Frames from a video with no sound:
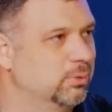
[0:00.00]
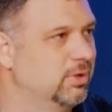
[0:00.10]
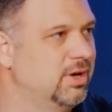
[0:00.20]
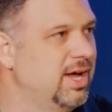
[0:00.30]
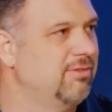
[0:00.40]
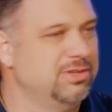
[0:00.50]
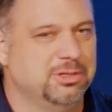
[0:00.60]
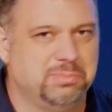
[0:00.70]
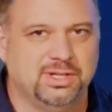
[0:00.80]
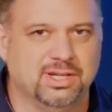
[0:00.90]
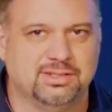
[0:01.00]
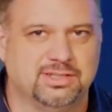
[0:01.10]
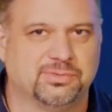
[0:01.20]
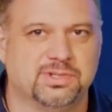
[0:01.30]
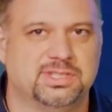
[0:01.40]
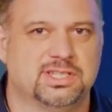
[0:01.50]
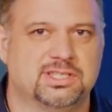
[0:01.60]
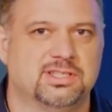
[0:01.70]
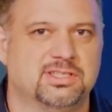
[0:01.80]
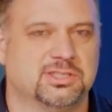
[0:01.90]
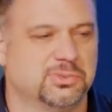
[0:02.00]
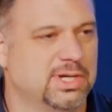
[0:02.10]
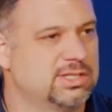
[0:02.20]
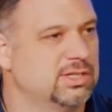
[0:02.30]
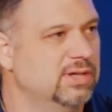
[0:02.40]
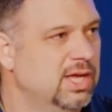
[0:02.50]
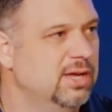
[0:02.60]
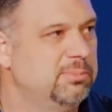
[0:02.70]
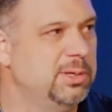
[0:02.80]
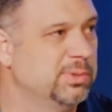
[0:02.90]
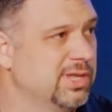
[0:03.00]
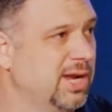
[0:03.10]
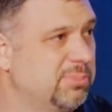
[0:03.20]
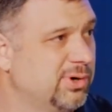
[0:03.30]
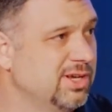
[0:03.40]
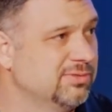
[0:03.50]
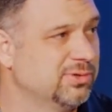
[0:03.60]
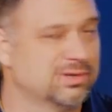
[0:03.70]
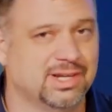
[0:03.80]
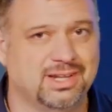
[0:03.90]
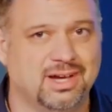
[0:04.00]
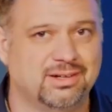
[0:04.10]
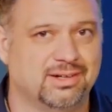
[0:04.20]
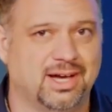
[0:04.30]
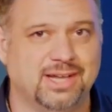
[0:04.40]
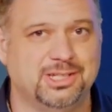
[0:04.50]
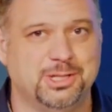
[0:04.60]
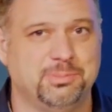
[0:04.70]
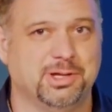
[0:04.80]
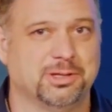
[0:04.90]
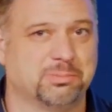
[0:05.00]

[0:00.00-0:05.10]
We're all having to be at different distances away. So, people that I'm praying for right now, I need mm-hmm. to be mm-hmm.